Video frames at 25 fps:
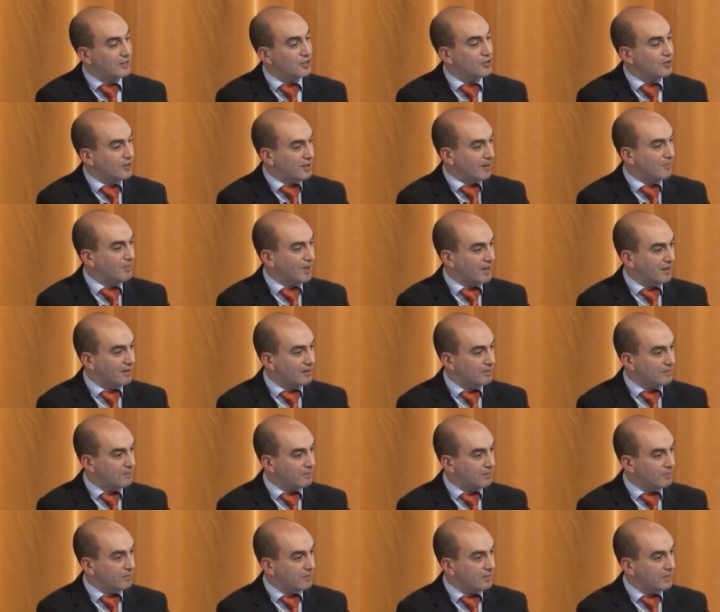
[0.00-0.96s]
get better.
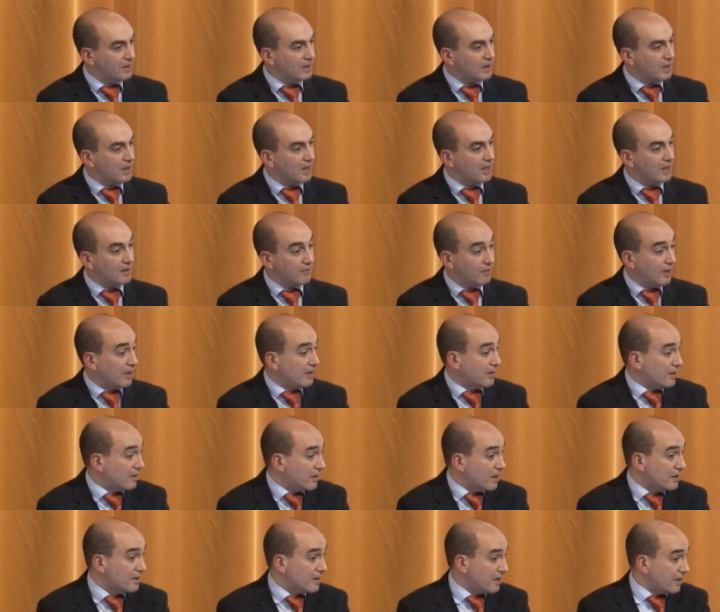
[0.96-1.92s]
And in fact, it
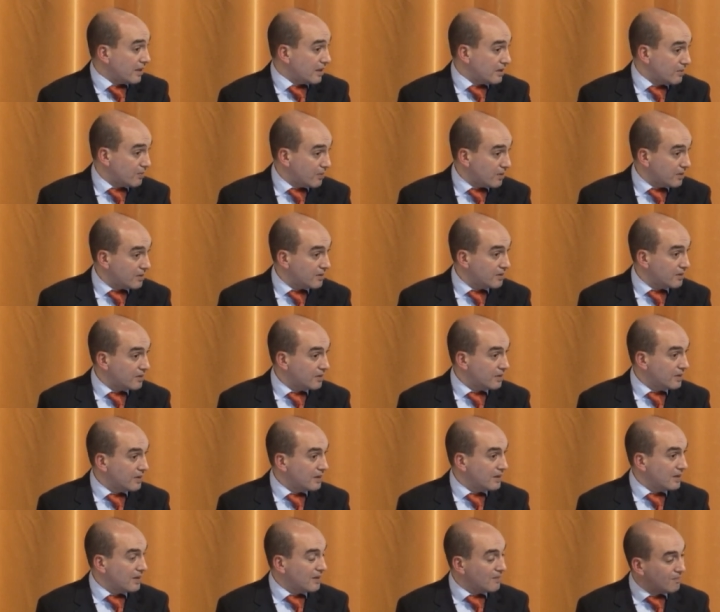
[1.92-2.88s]
doesn't, it gets worse.
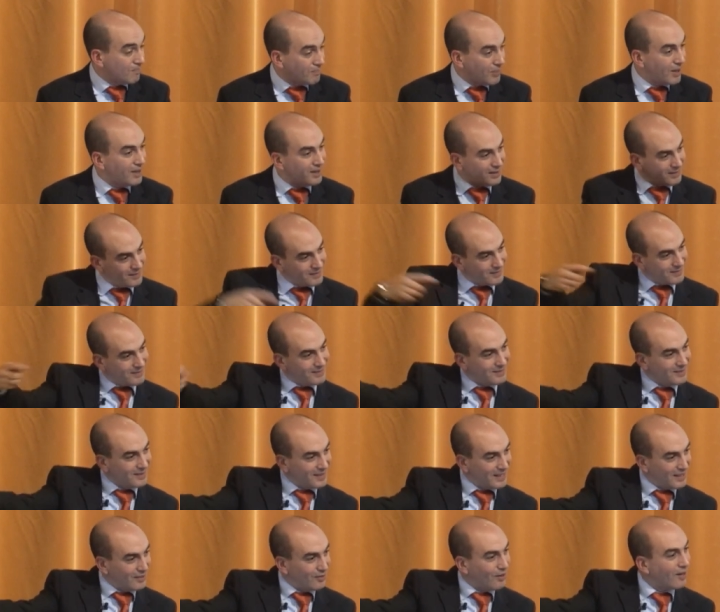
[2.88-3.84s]
But
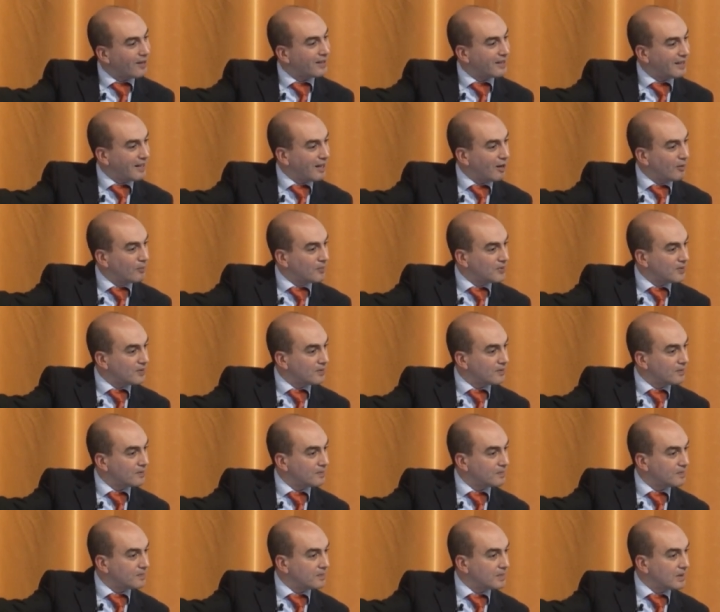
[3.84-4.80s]
later on, it helps.
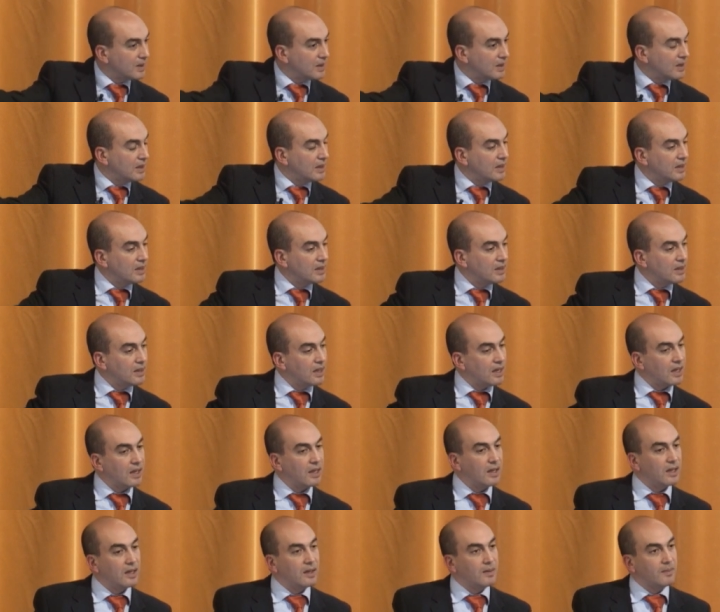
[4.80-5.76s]

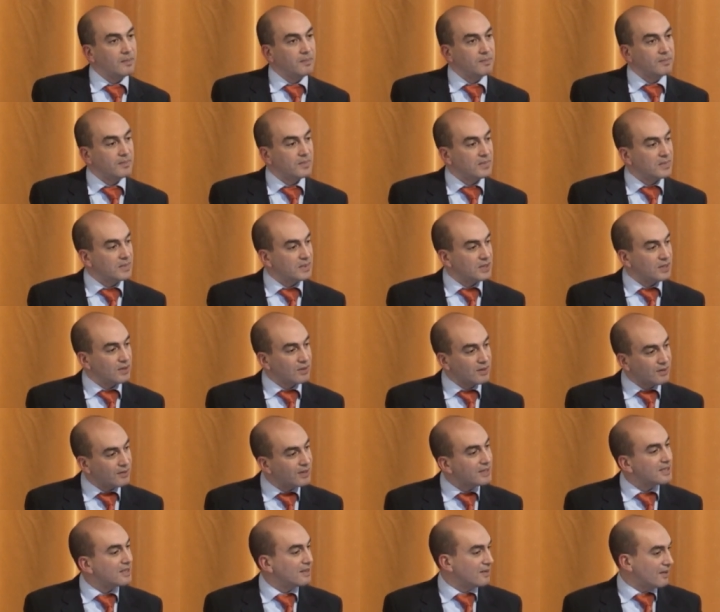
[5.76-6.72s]
Um, so there
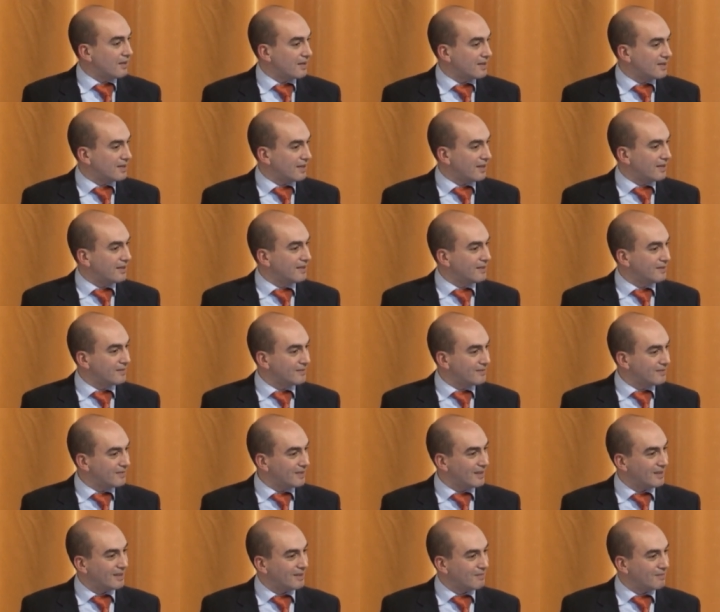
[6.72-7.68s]
is a dark side.
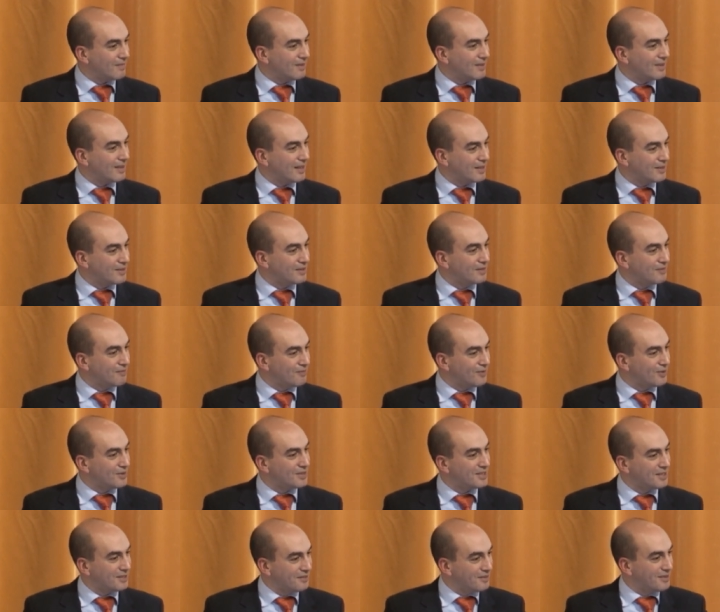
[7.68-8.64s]
I should
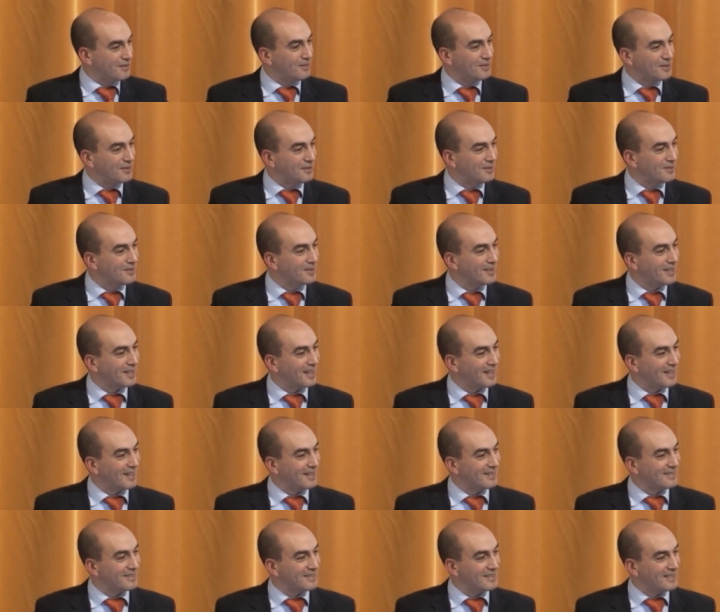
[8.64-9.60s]
first agree with you.
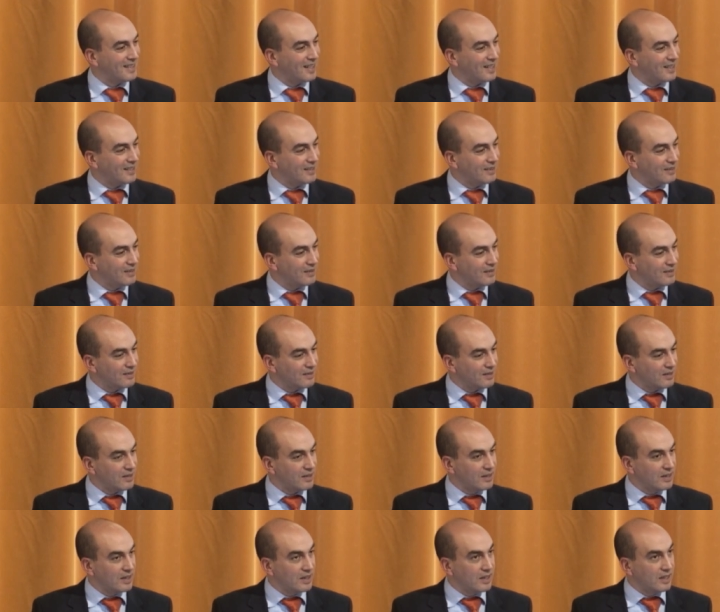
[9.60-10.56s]
And I,
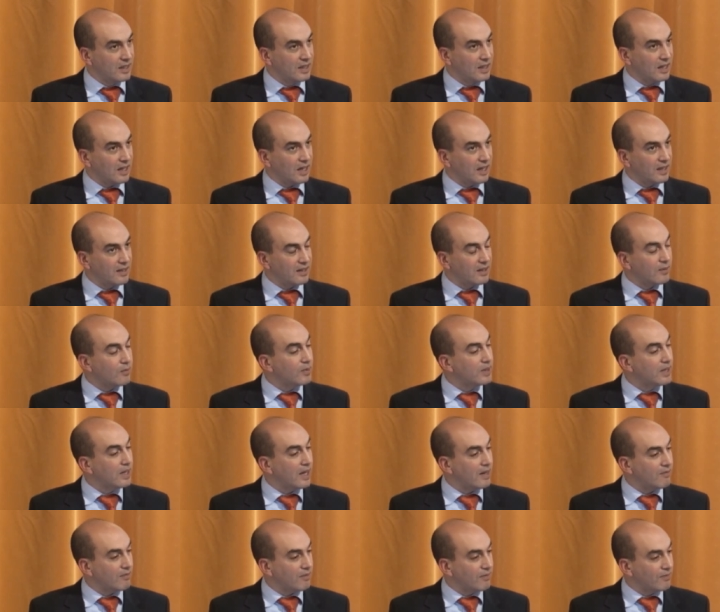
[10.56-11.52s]
I think we
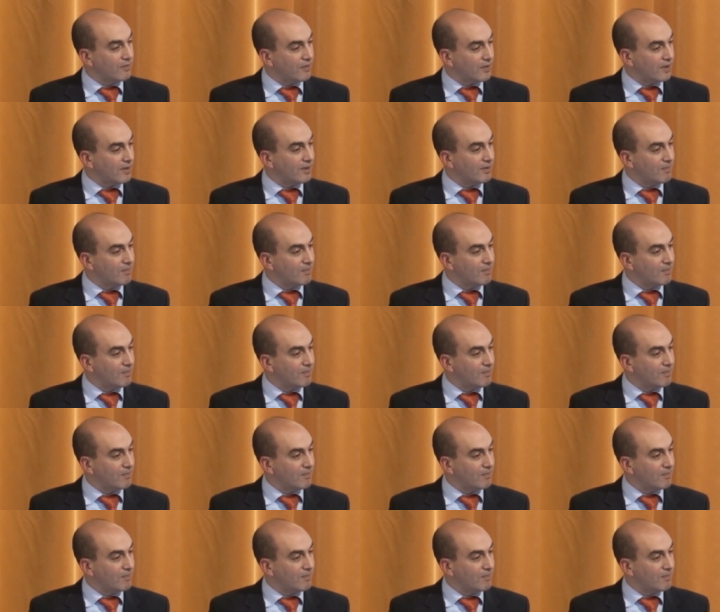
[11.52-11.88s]
have a very